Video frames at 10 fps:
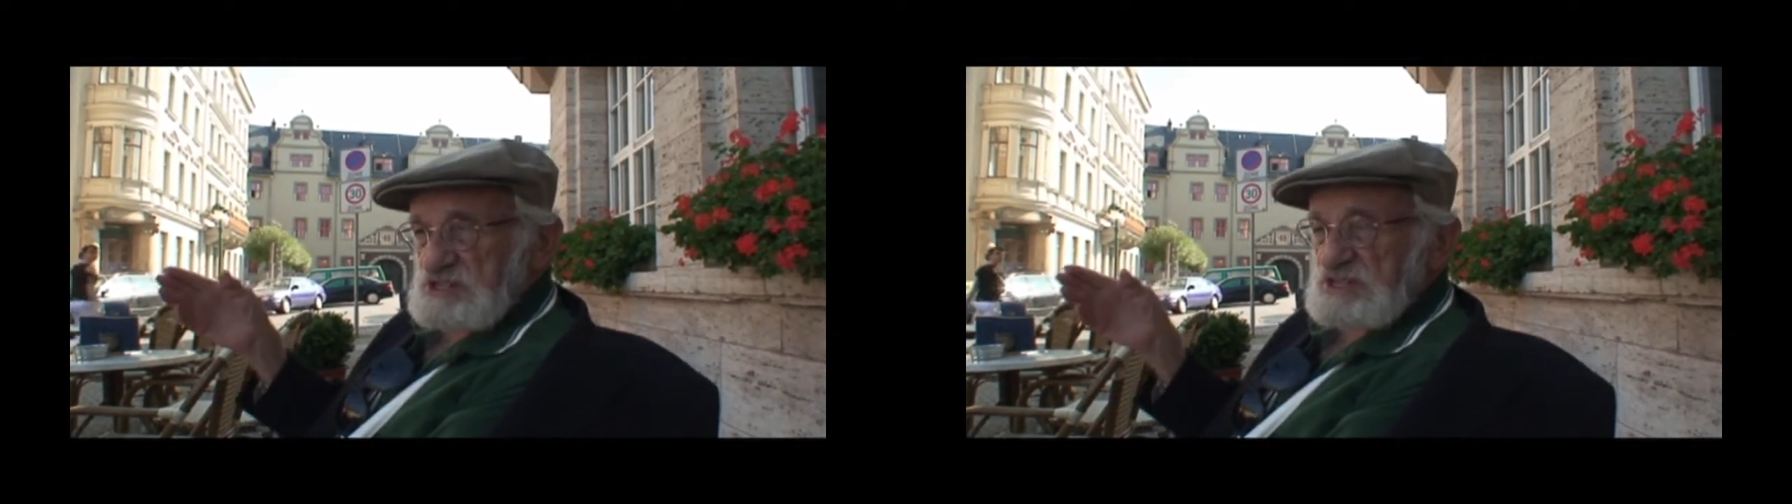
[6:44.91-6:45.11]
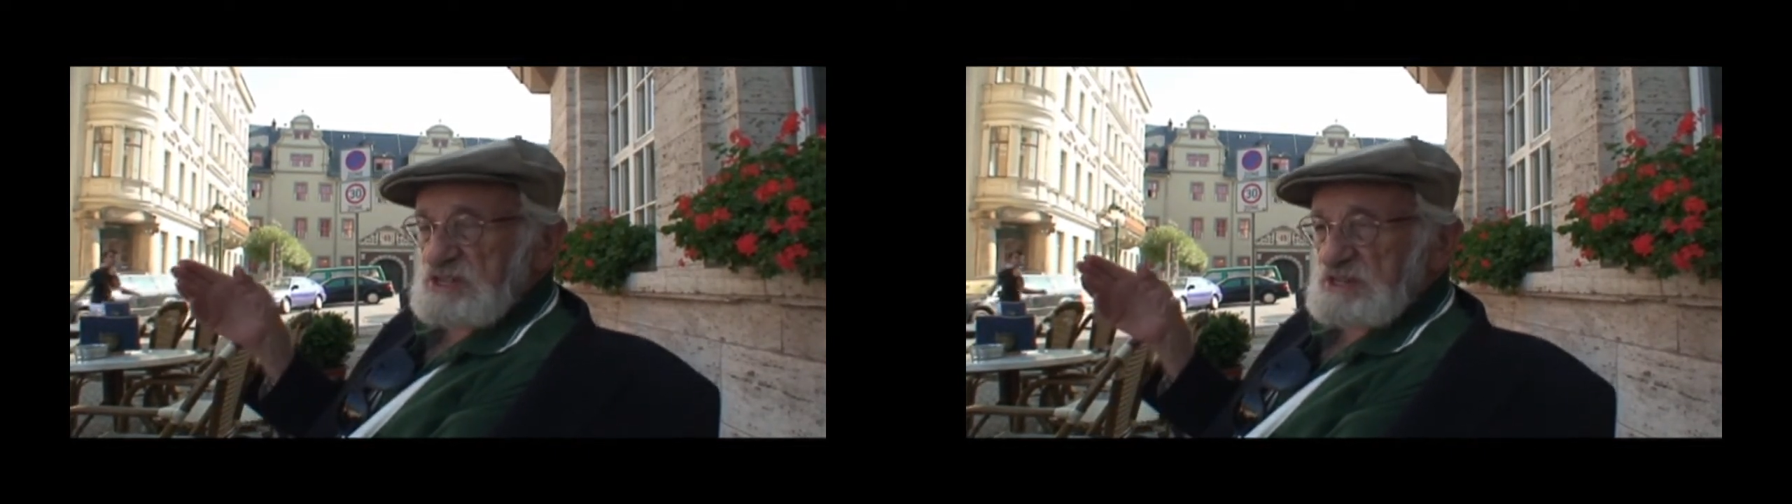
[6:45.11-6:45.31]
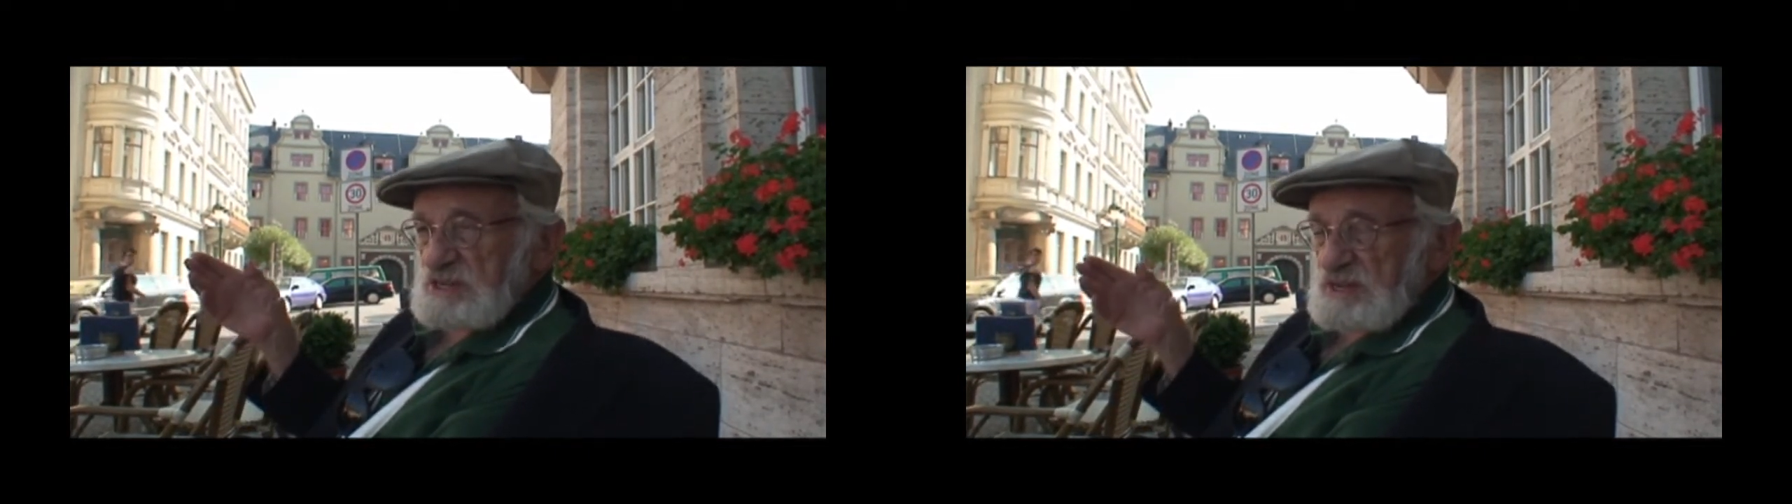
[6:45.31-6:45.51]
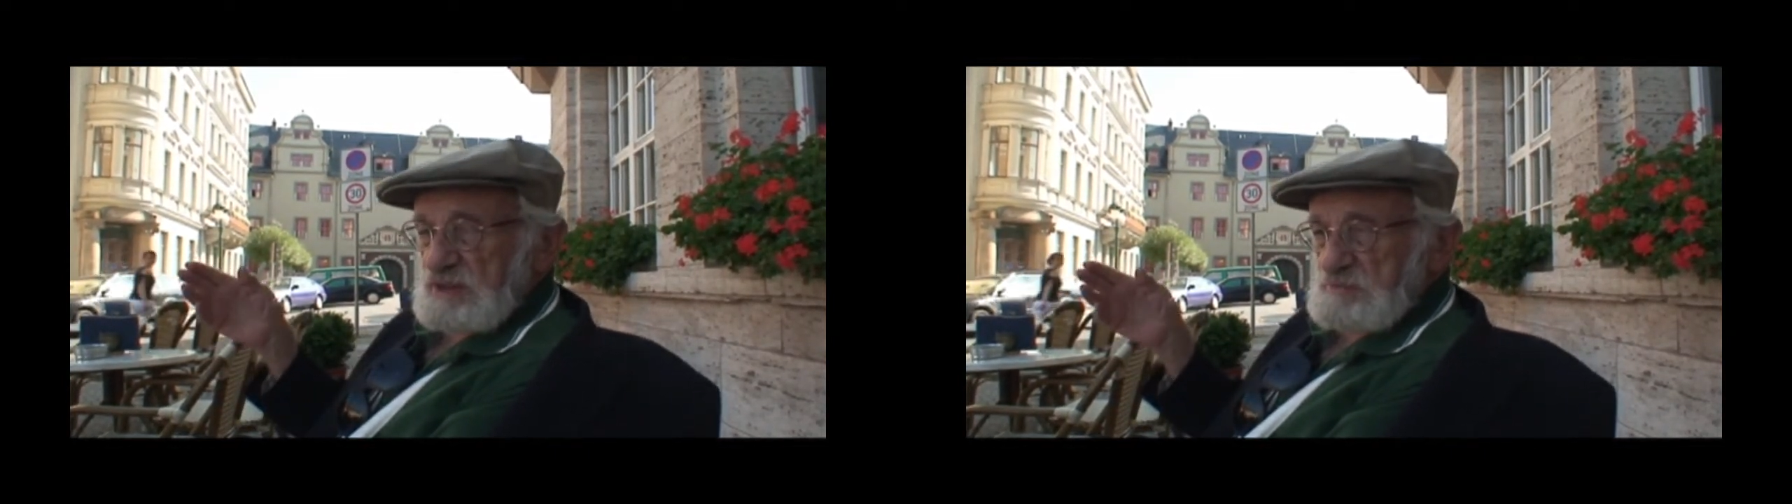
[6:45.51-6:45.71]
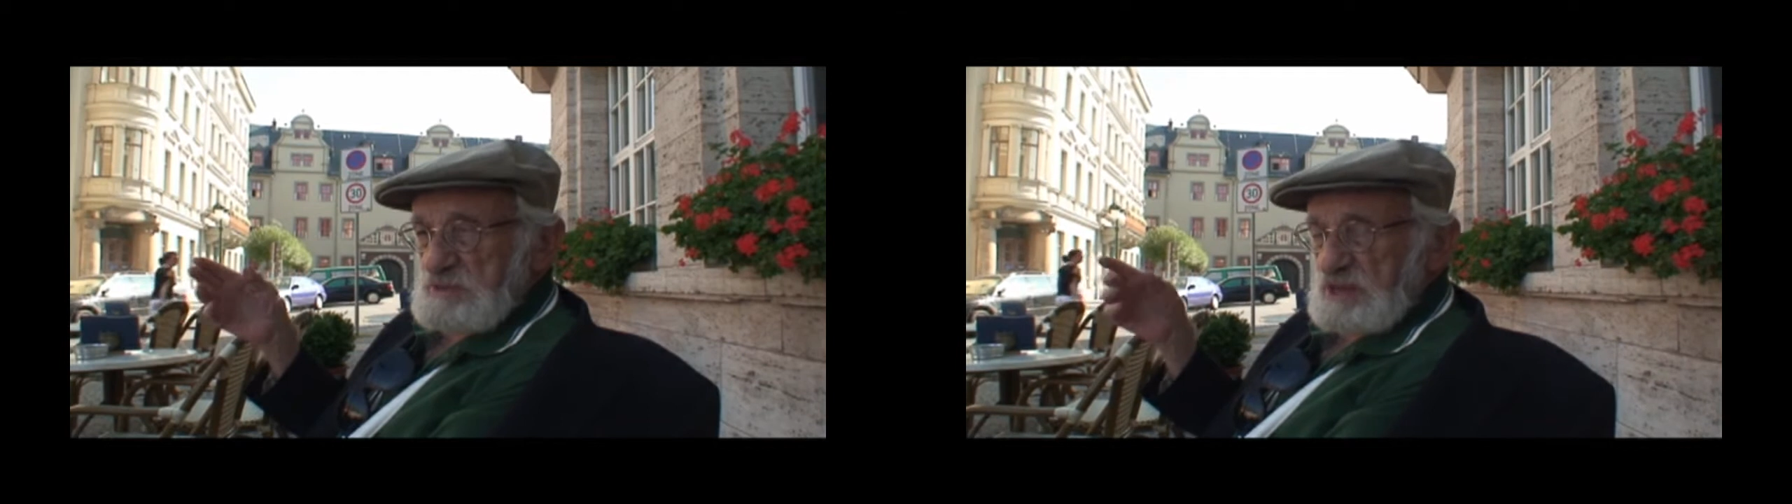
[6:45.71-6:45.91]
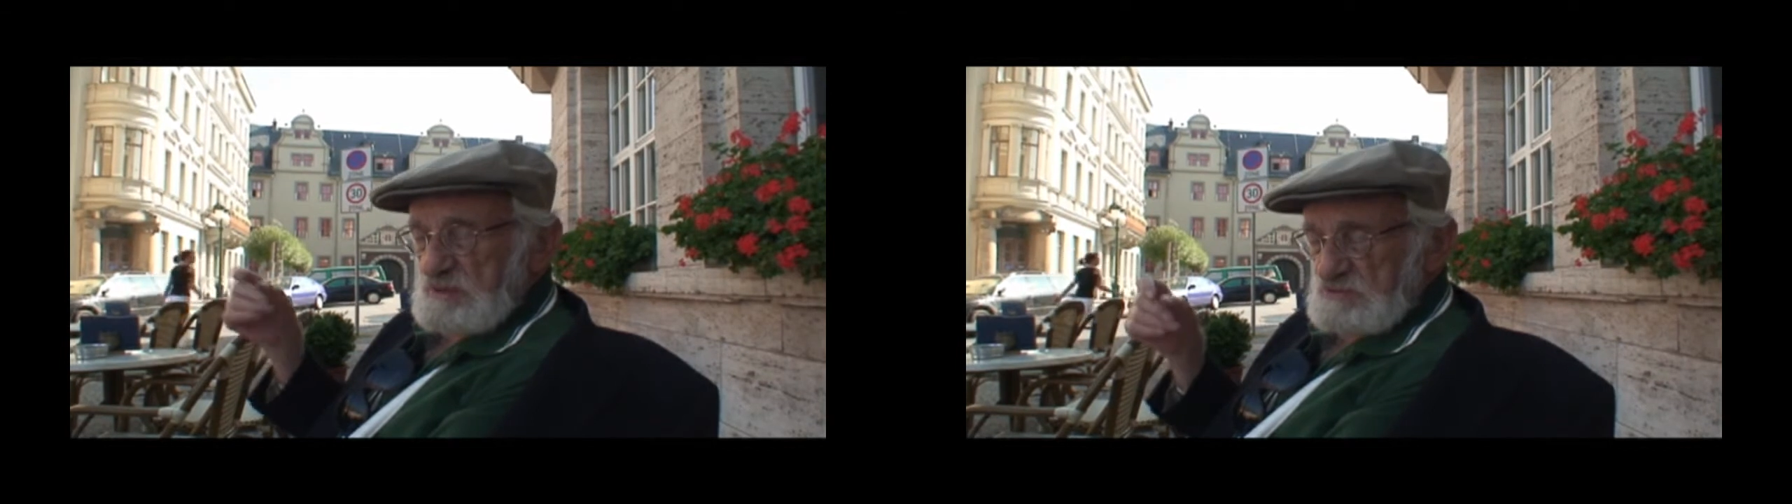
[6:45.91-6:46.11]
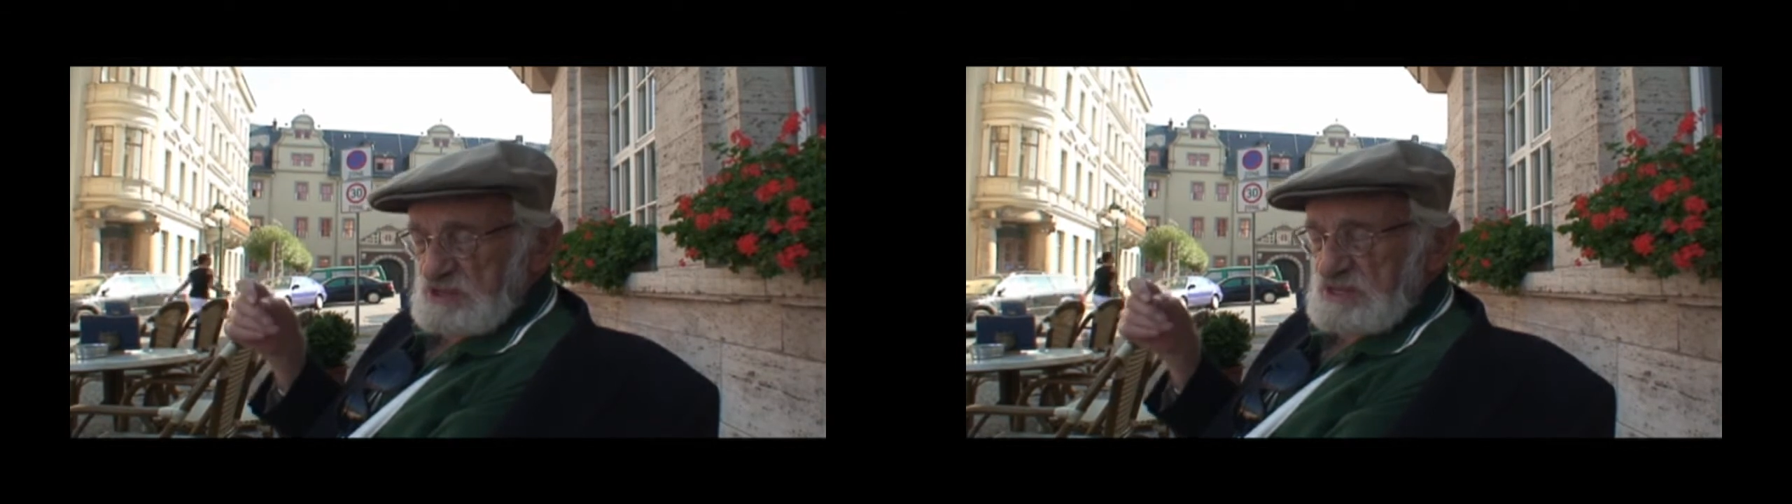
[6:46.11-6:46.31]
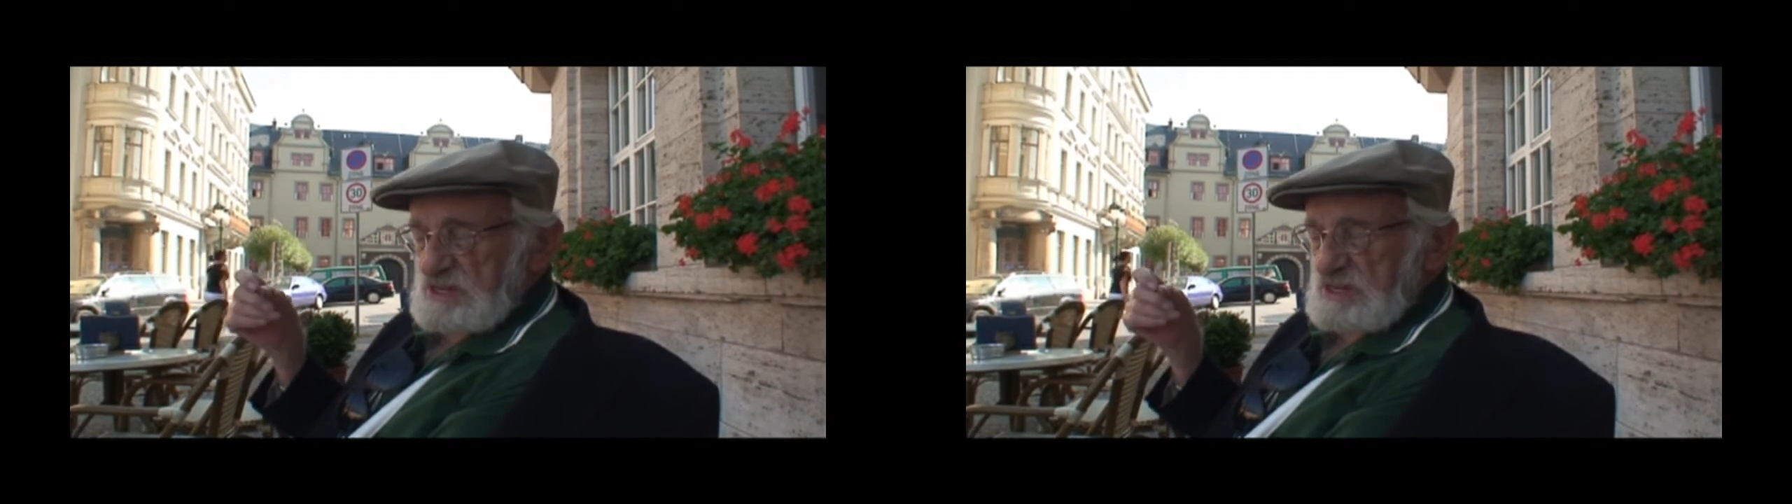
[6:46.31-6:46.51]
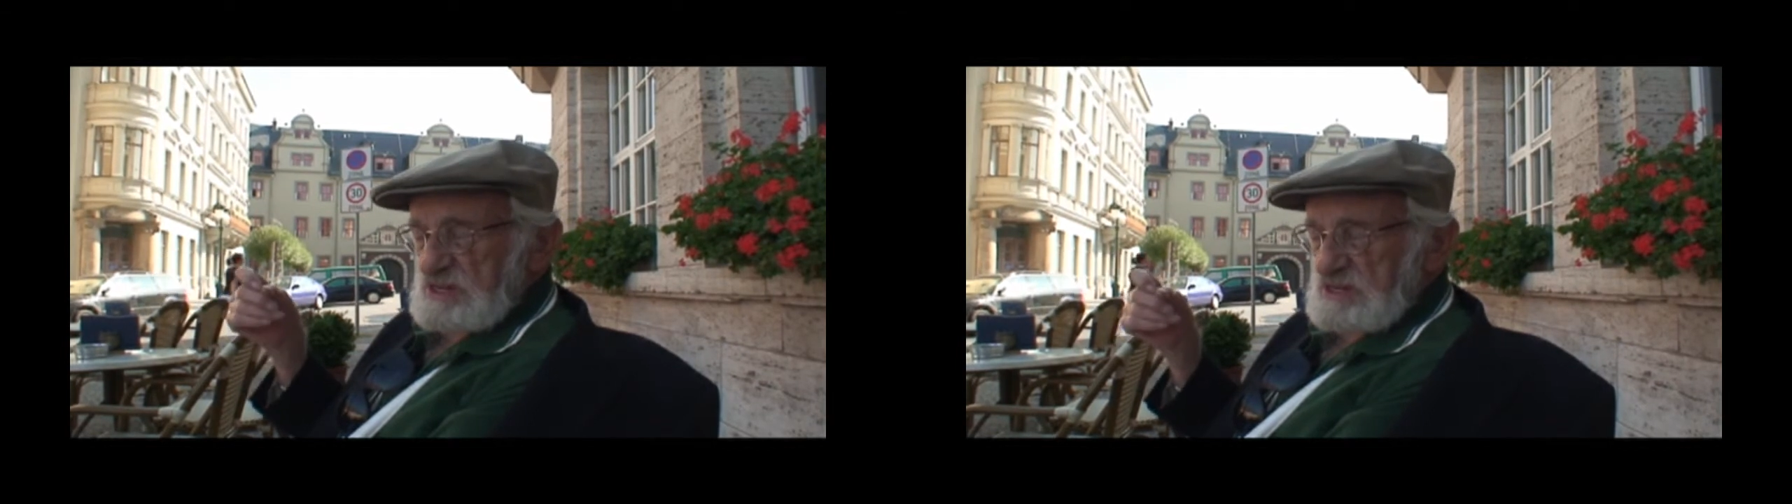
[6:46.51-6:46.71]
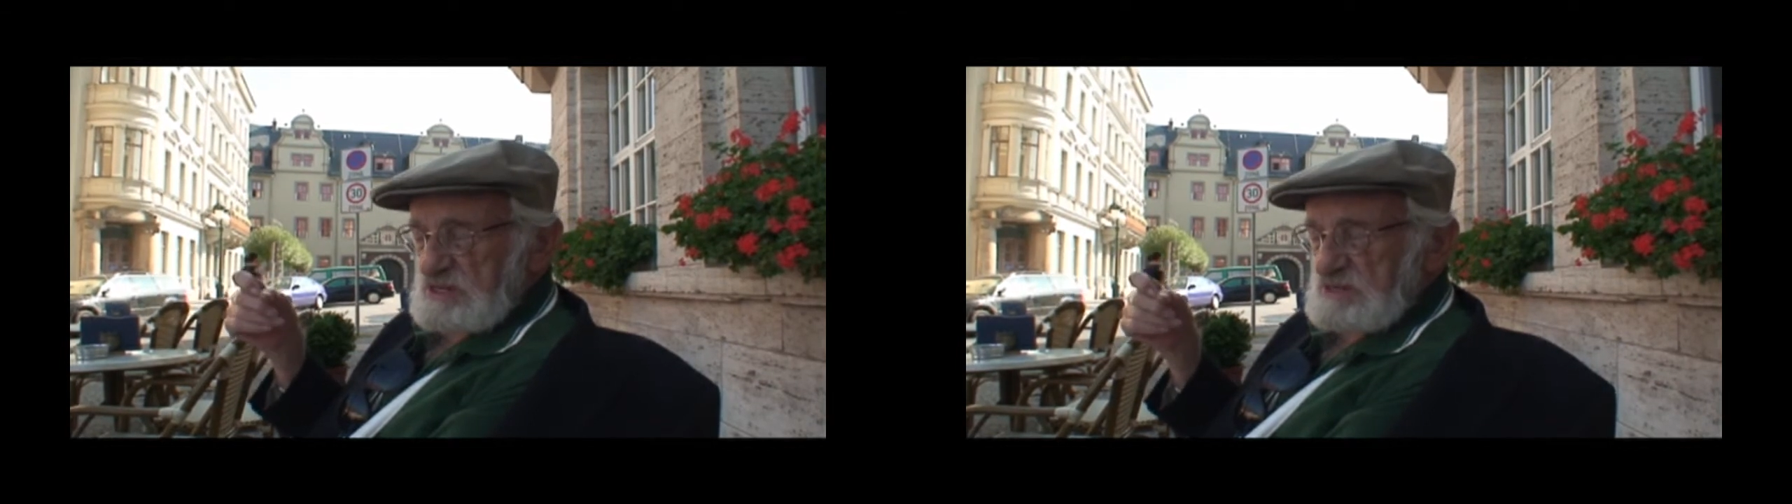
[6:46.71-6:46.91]

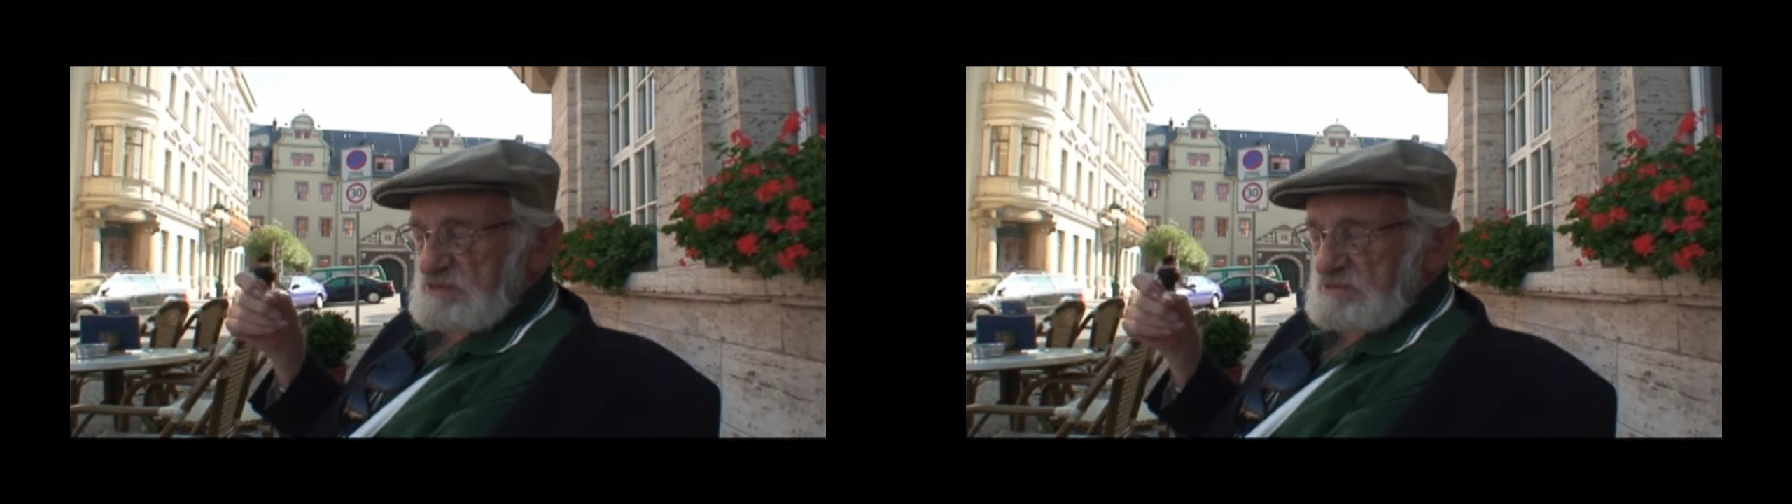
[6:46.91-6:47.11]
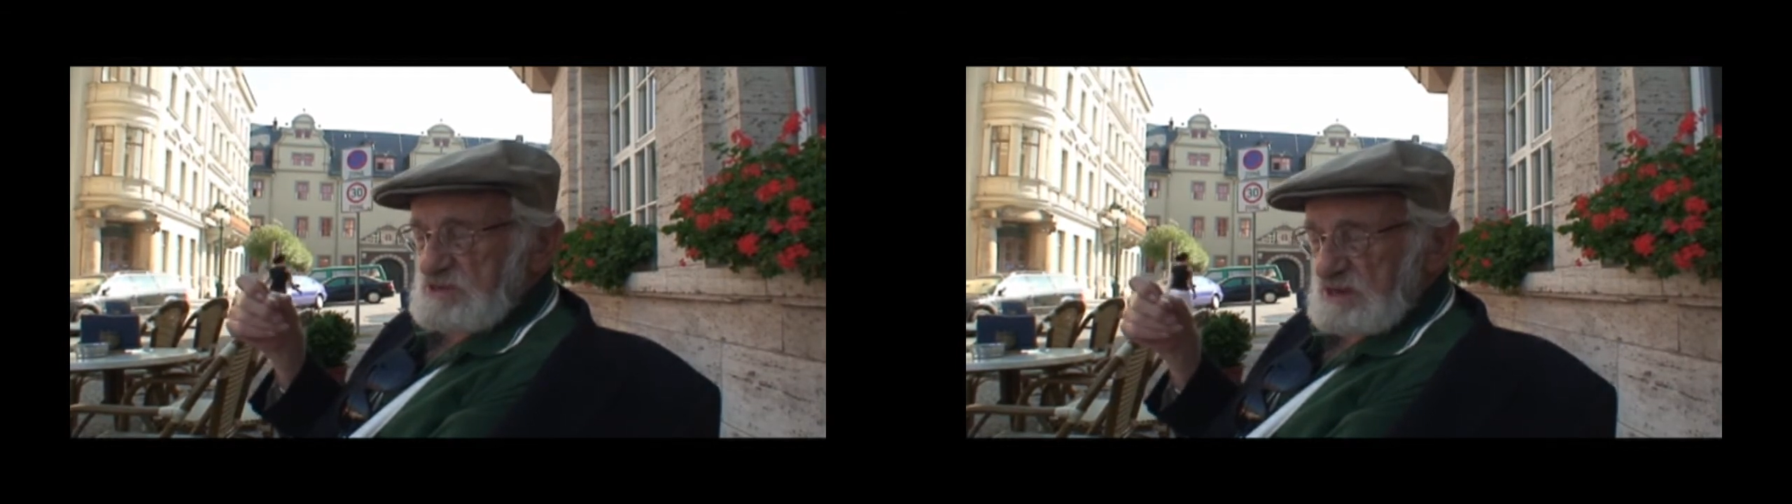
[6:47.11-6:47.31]
the